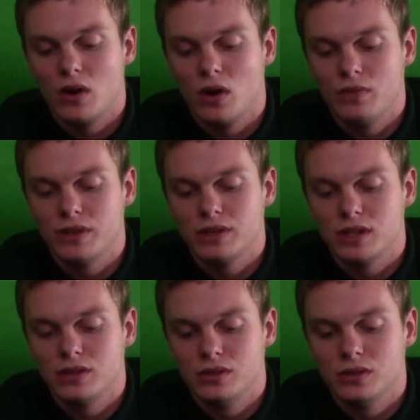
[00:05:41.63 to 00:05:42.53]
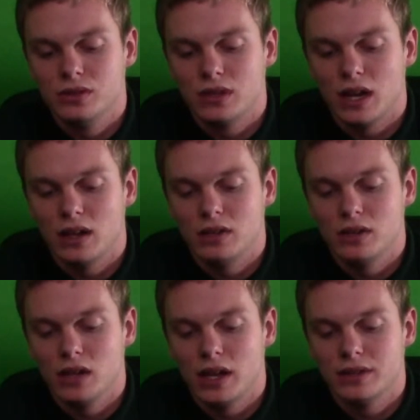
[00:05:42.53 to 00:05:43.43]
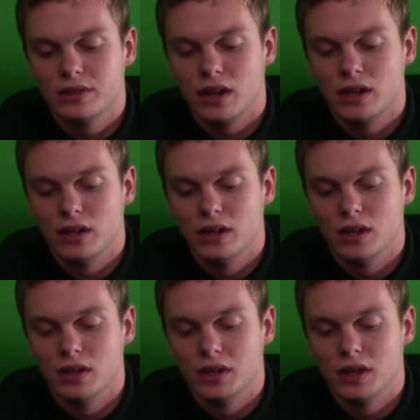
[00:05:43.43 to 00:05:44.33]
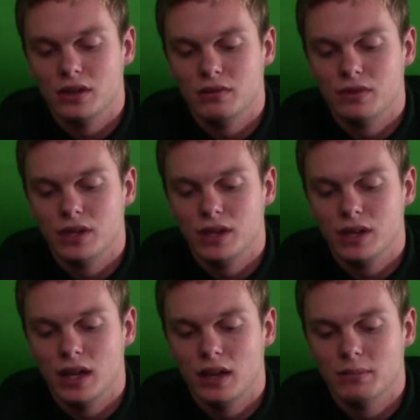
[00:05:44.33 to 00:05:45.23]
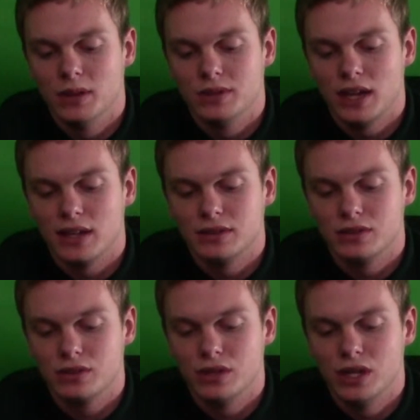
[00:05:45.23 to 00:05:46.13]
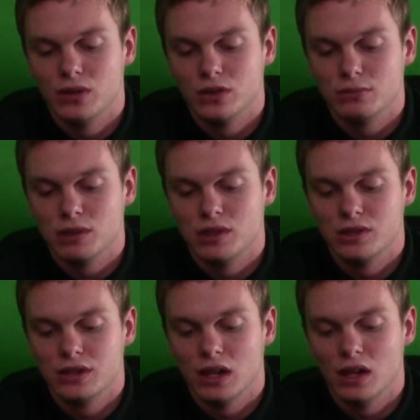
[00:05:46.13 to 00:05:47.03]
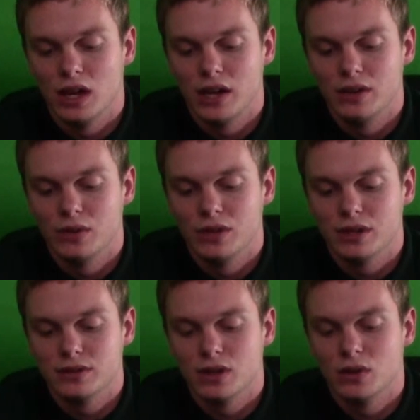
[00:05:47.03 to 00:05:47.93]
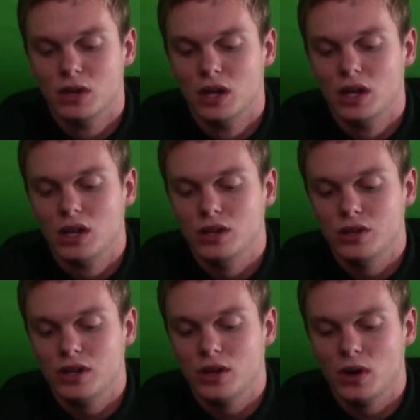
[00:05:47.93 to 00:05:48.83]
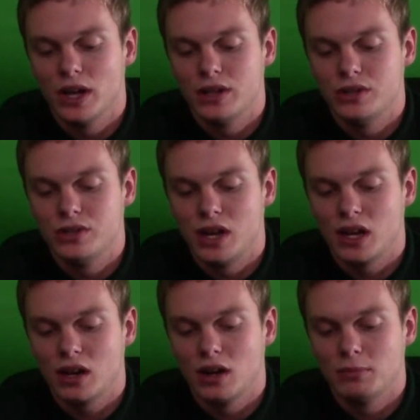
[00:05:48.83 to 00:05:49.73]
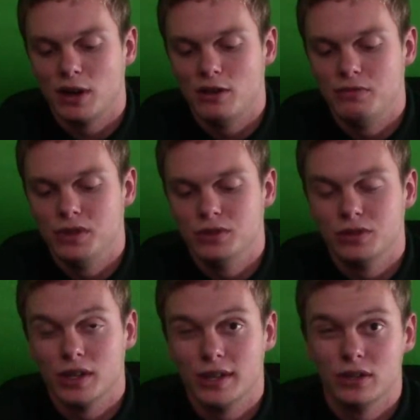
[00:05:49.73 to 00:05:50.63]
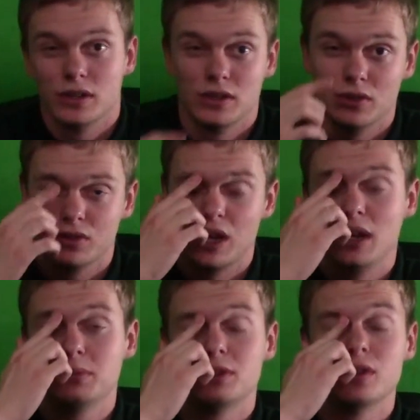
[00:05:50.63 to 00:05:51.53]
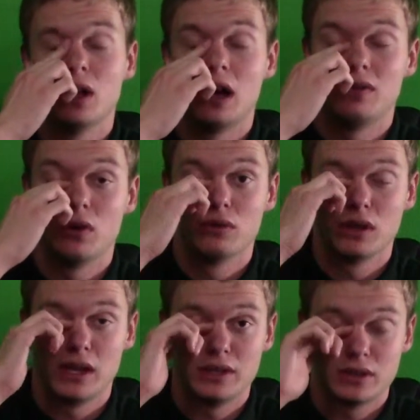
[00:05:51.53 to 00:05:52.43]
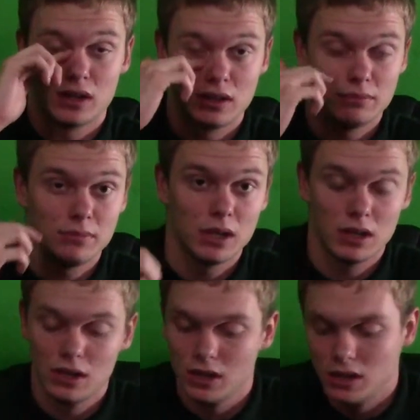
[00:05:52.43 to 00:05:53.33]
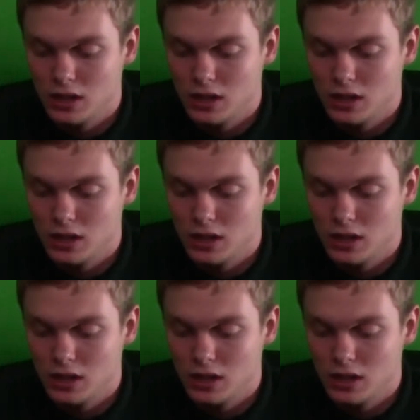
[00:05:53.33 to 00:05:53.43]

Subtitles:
I don't know if this gets utilized on the other Nvidia game, Assassin's Creed or Splinter Cell. I don't think so. You could go ahead and check on my reviews on those games, and they'll have overlays on them,